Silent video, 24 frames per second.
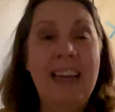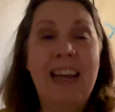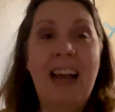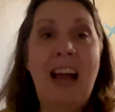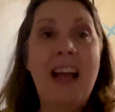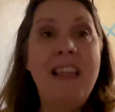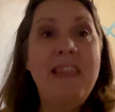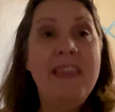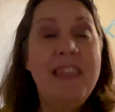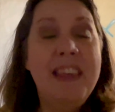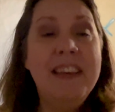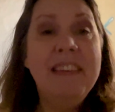
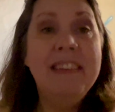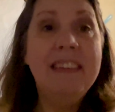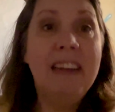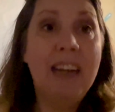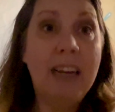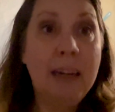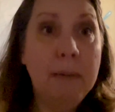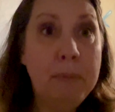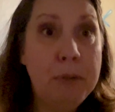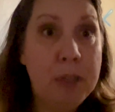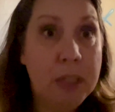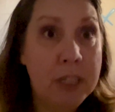And this
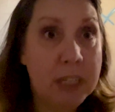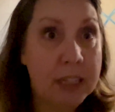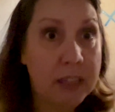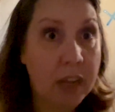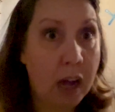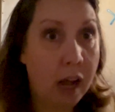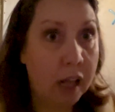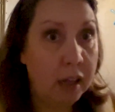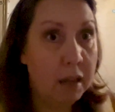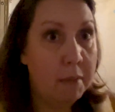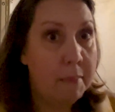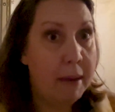option is
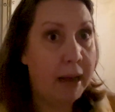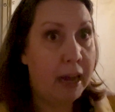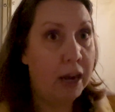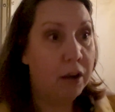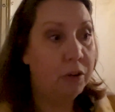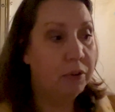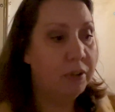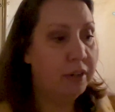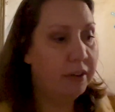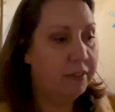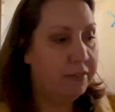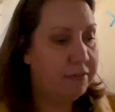all
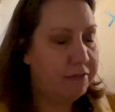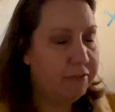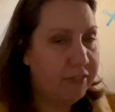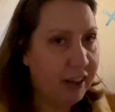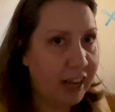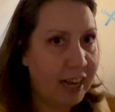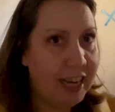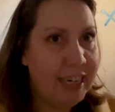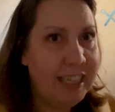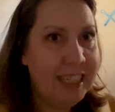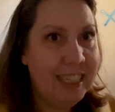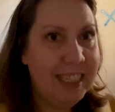about
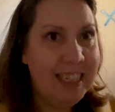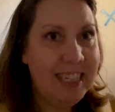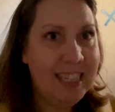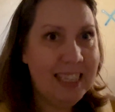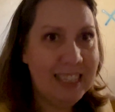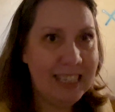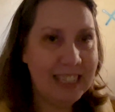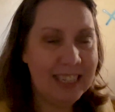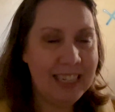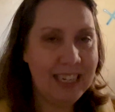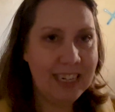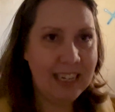finally
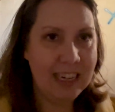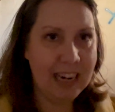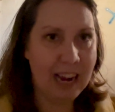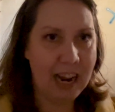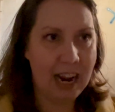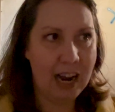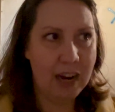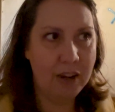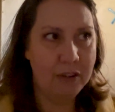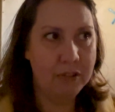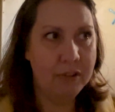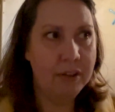sitting
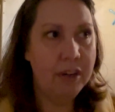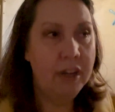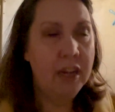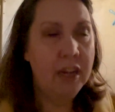down